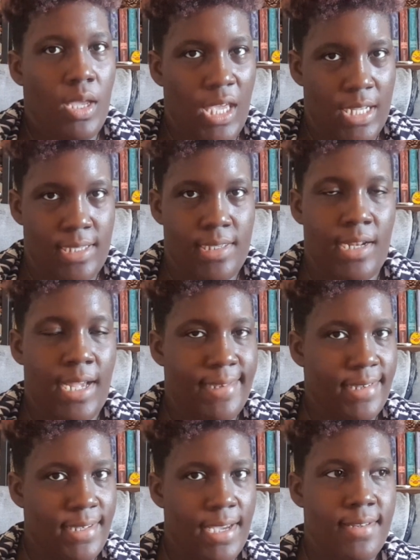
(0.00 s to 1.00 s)
it still
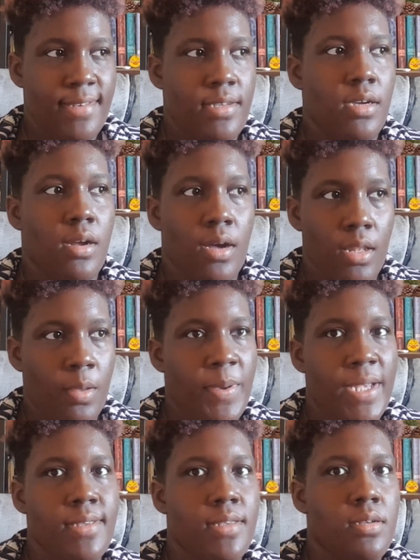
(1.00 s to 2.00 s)
has a texture. Color
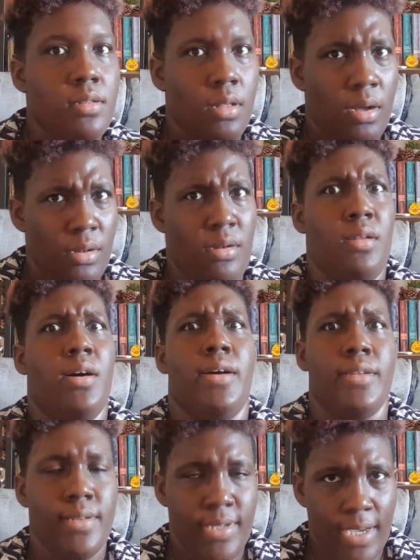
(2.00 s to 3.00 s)
pencil, a
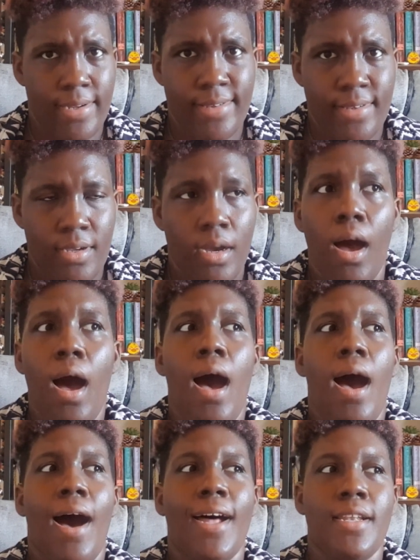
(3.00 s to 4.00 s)
lot of texture.
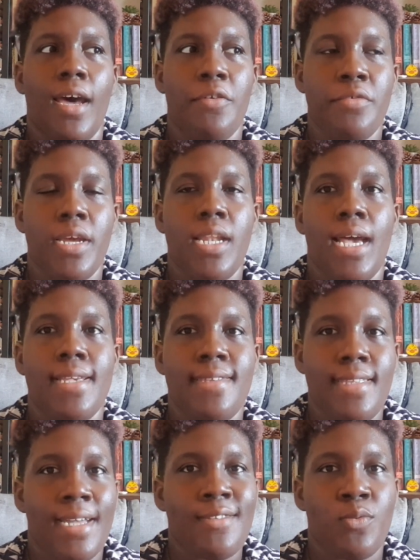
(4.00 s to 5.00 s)
And I
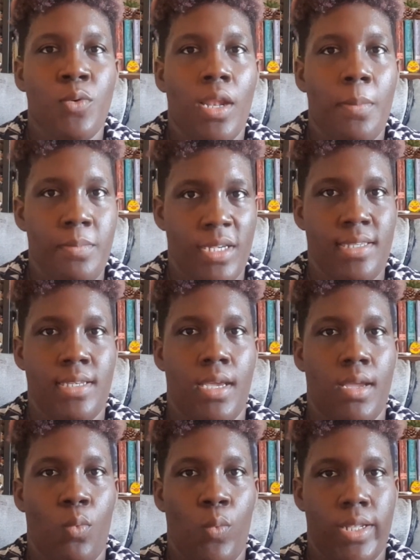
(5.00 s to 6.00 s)
realized that's what I'm
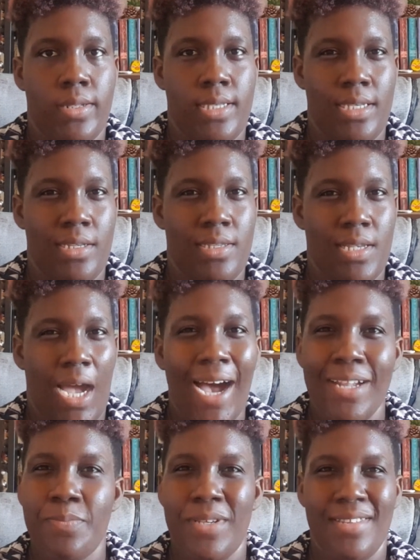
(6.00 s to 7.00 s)
missing with these
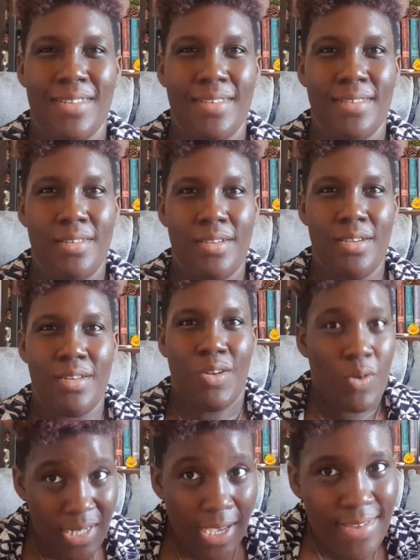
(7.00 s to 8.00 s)
art pieces.
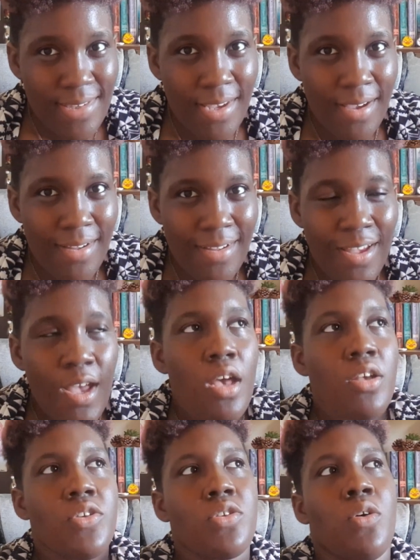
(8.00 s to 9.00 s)
No texture.
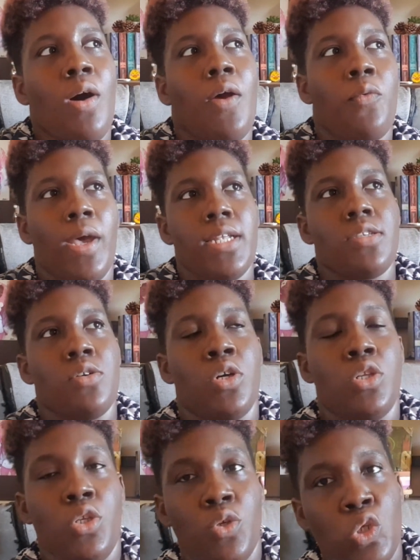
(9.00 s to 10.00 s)
So I went
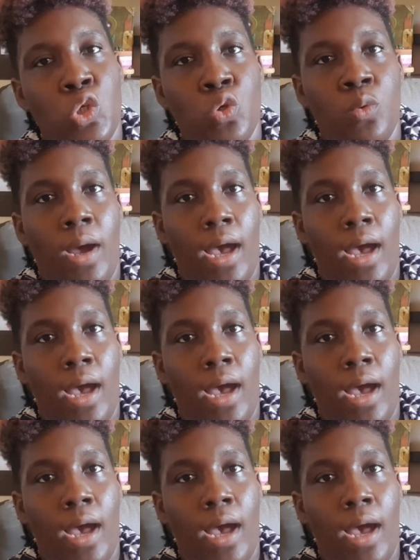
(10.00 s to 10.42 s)
on YouTube